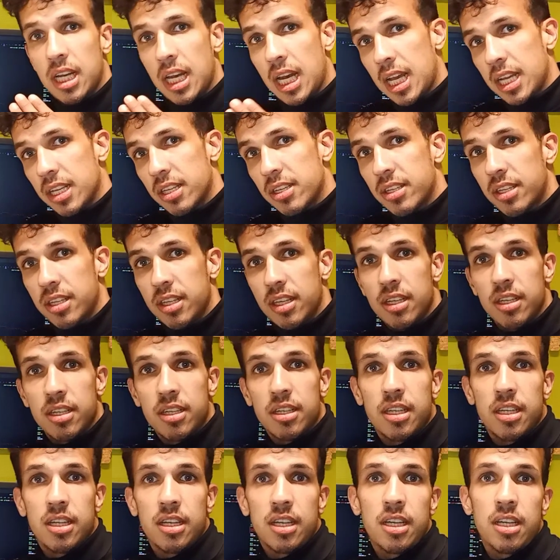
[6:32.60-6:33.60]
last year
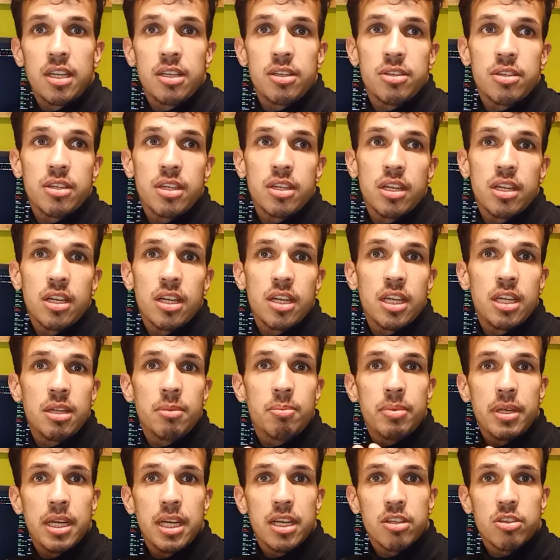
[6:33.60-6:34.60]
they released an
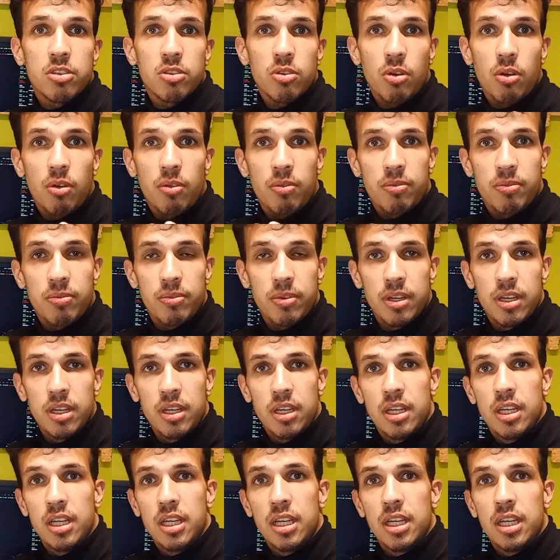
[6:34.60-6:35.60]
EPS of
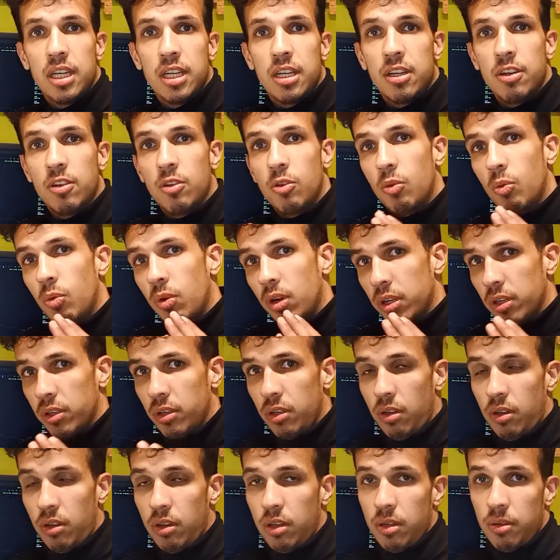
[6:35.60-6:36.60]

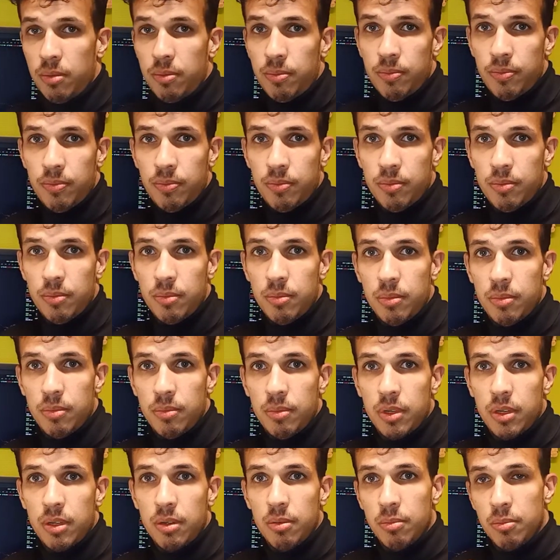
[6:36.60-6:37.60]
$1
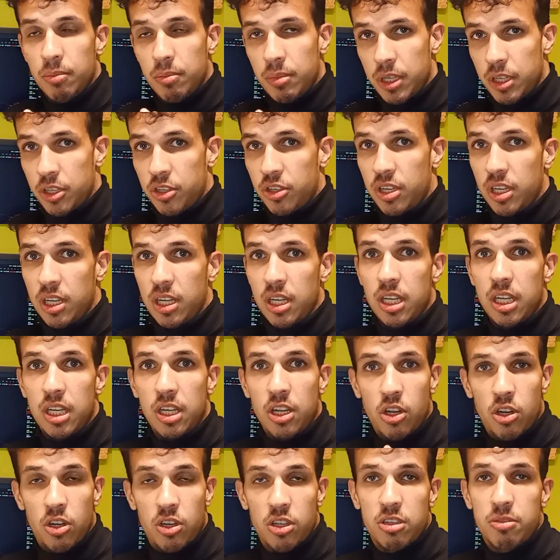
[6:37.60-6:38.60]
per share.
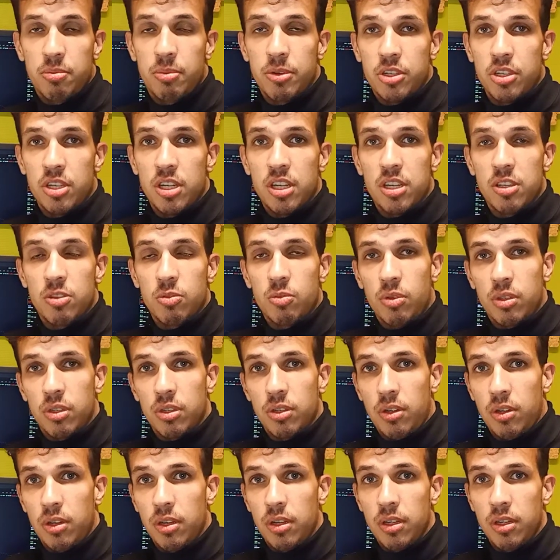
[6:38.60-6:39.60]
Earnings per share is
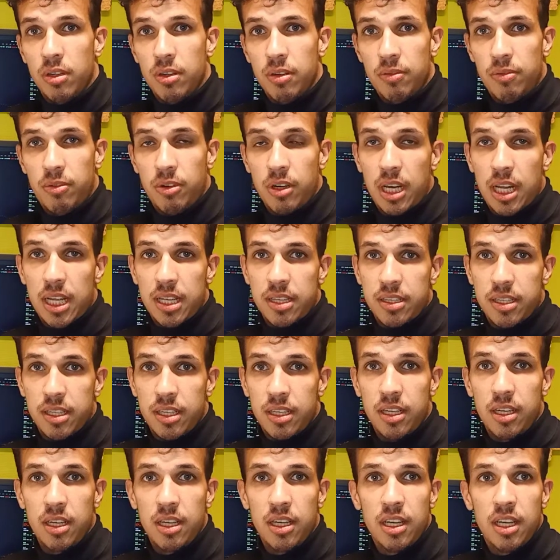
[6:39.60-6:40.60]
$1 for last
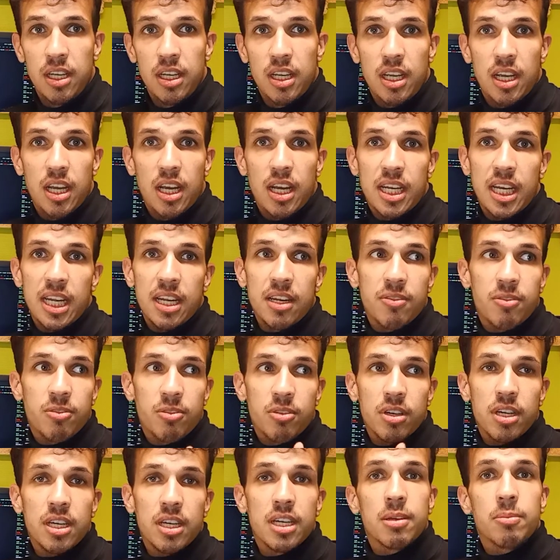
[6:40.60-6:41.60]
year. And then
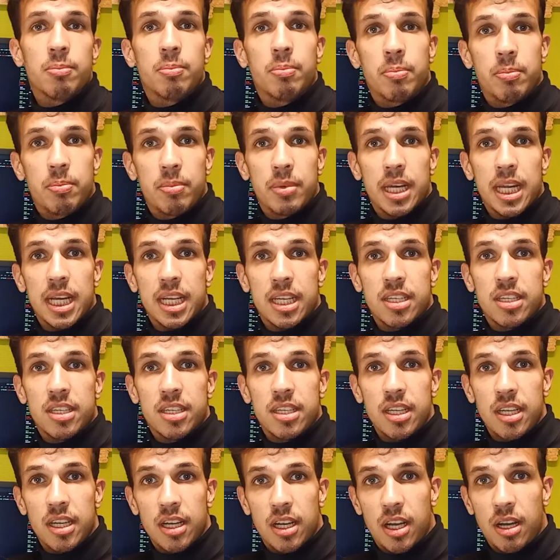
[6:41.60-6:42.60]
for next
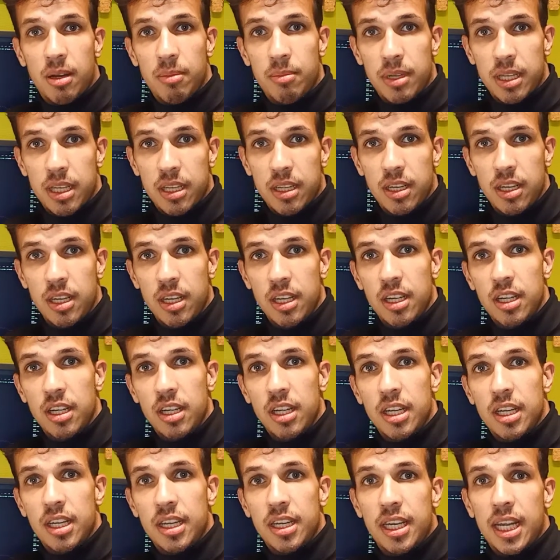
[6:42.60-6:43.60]
year coming,
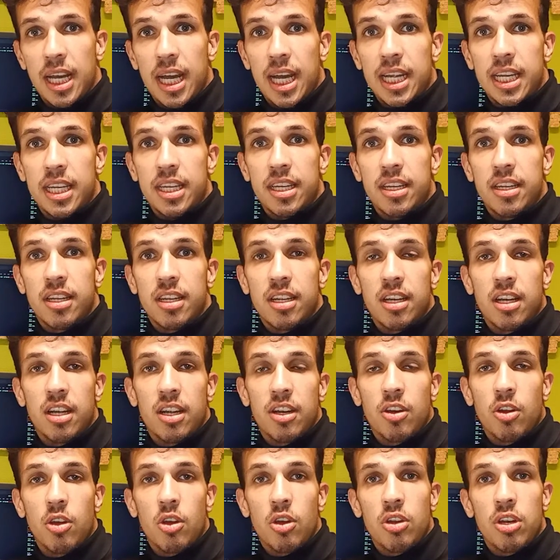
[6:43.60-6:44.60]
they had
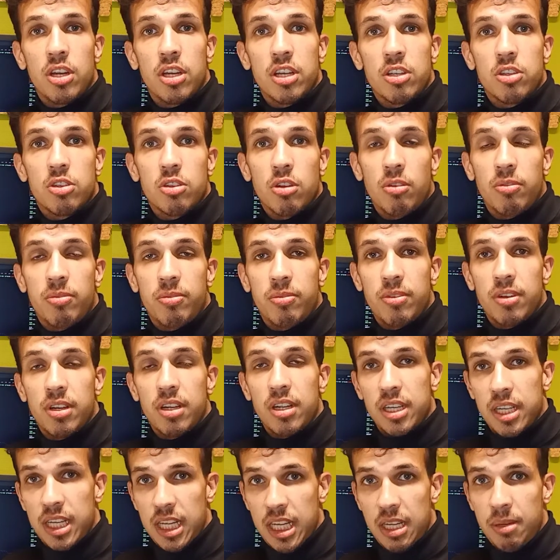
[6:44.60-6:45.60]
an earnings of
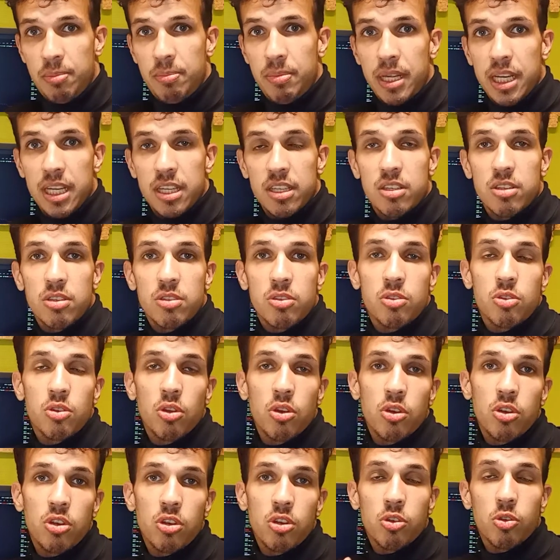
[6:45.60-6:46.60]
the EPS
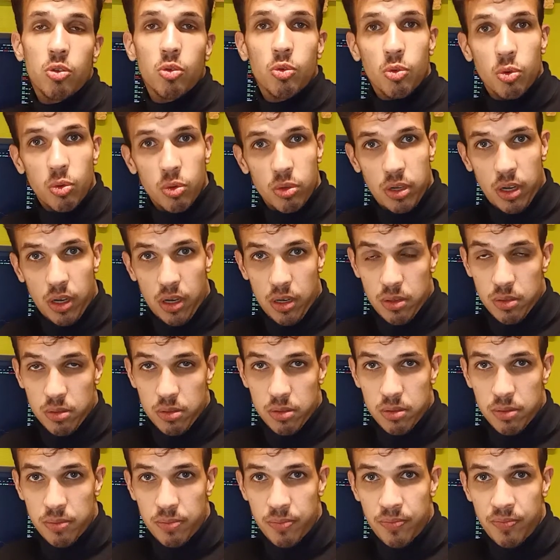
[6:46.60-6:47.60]
turned to
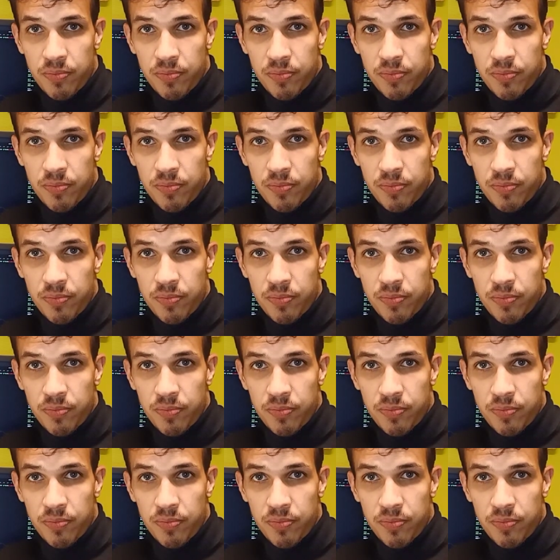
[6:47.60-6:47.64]
$2.